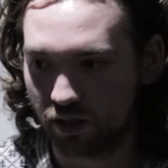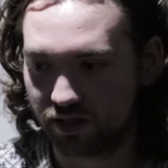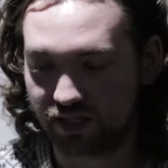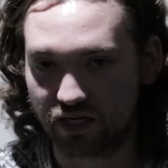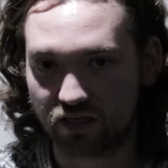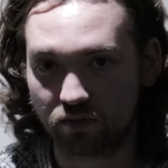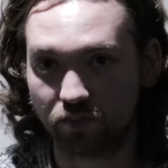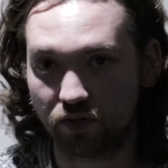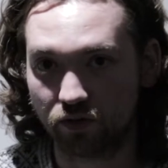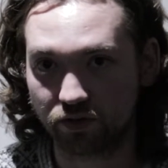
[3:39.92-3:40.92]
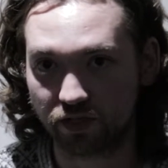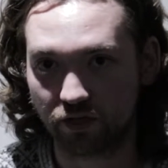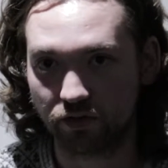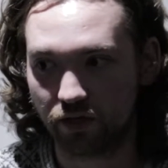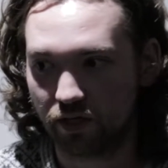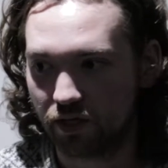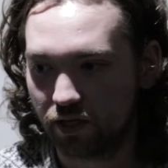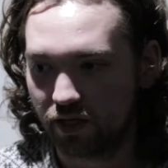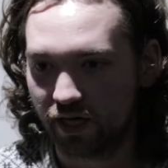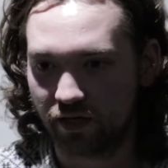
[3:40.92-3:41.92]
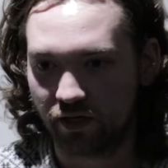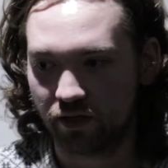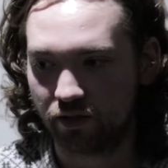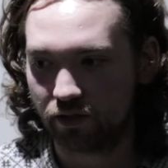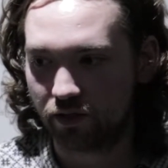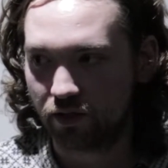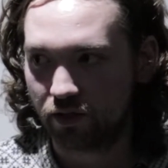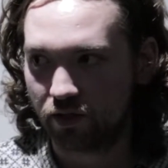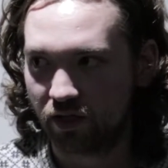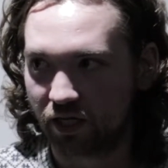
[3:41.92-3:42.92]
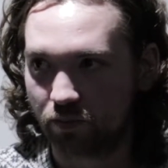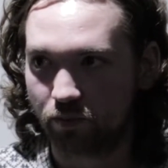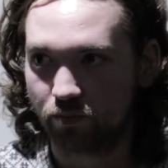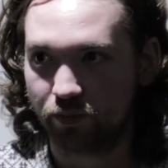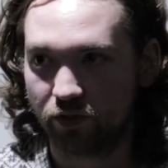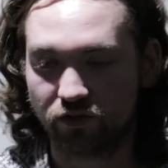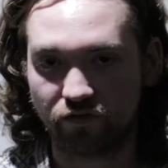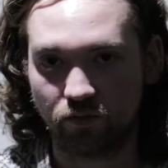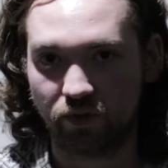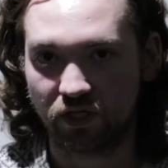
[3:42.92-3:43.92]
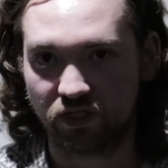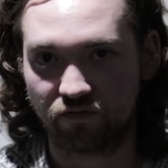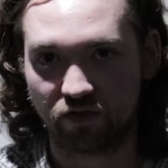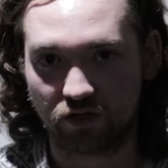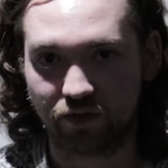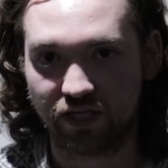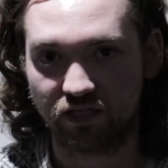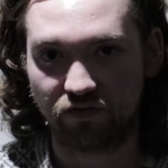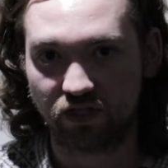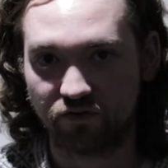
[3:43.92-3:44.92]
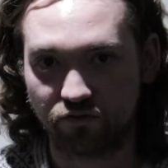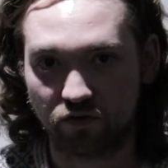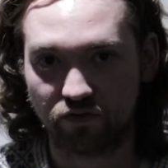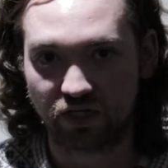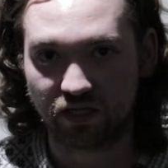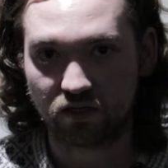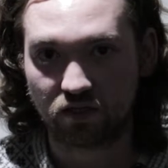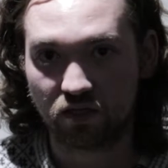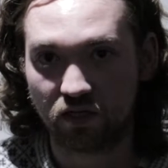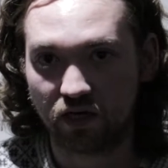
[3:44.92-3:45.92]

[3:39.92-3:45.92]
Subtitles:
sense, but also in a beautiful because of the creativity involved sense.